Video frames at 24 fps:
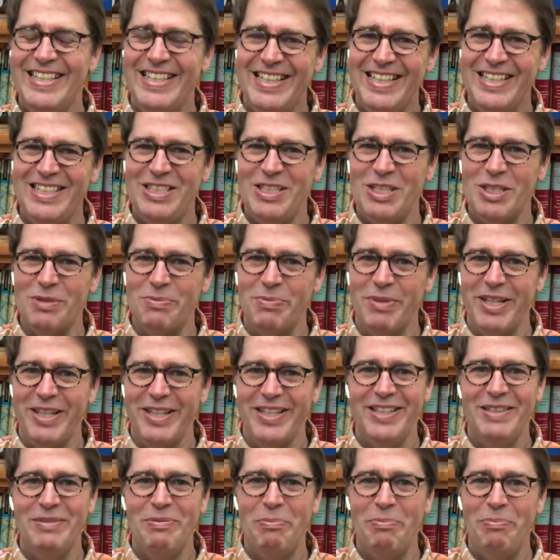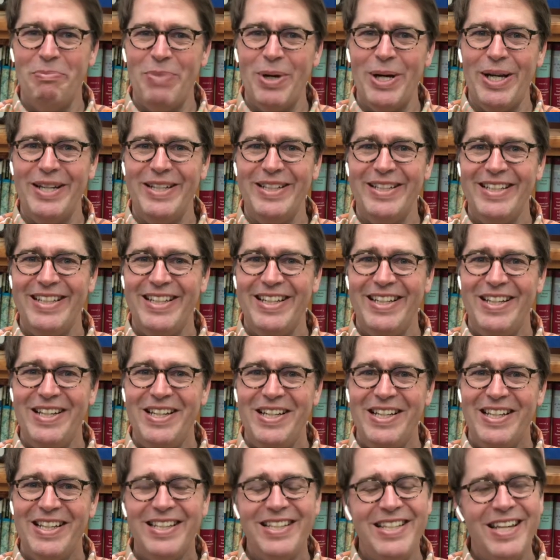it's just me, but
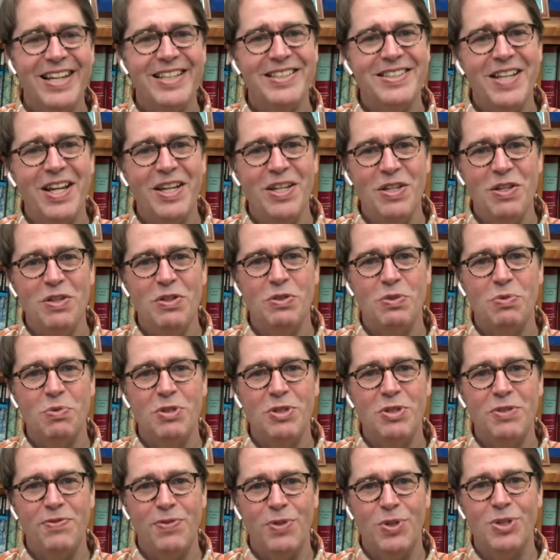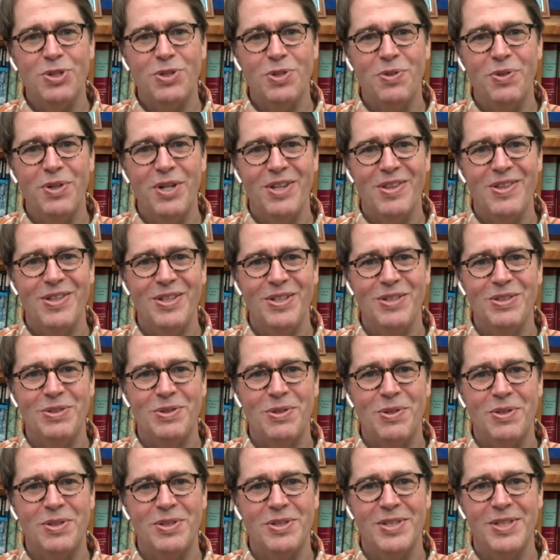the text I used was 1 Corinthians
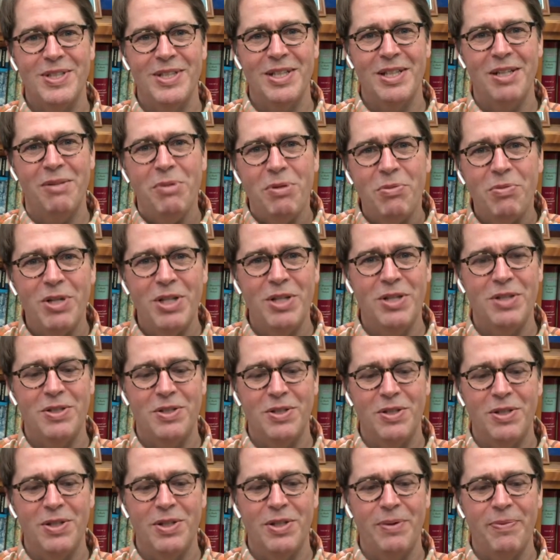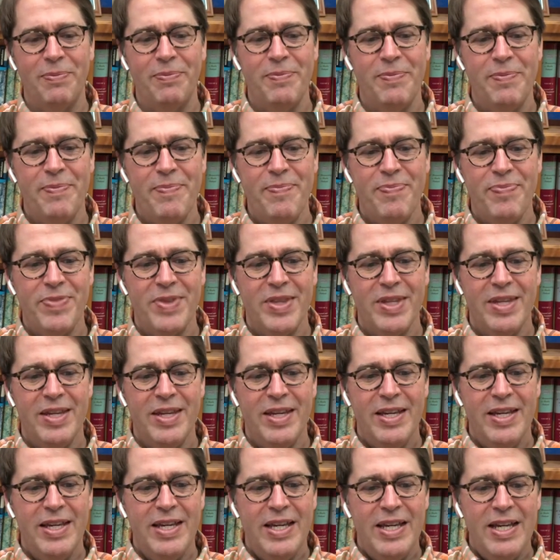13. Let me read it to you.
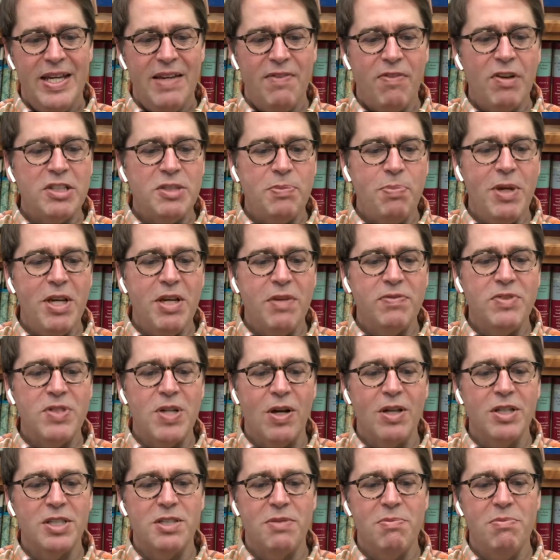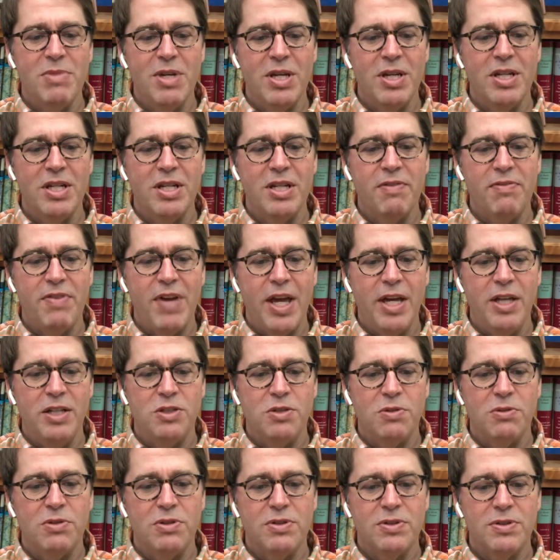If I speak of tongues of men and of
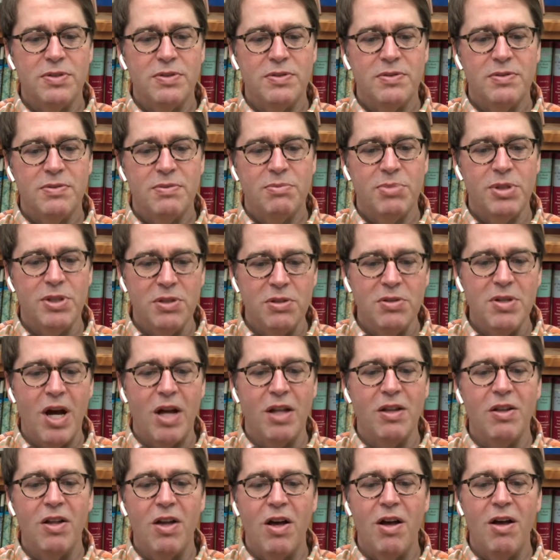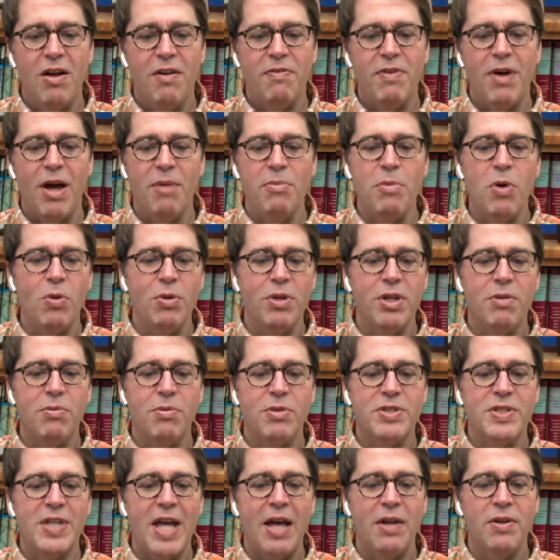angels, but do not love, I'm only a
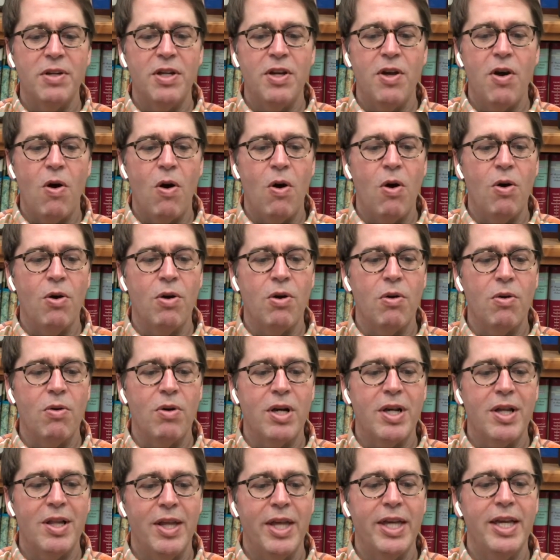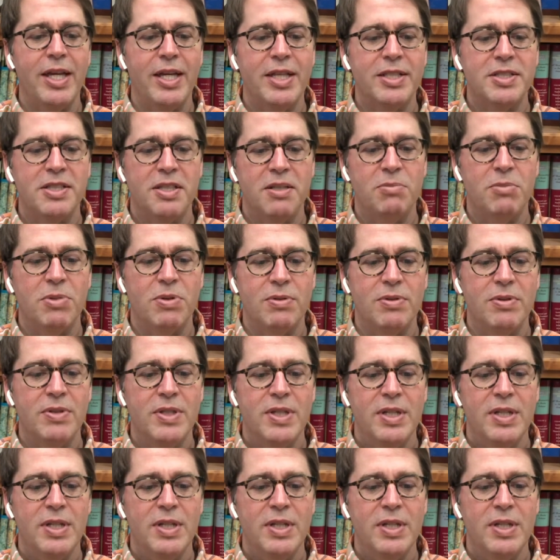resounding gong or a clanging cymbal.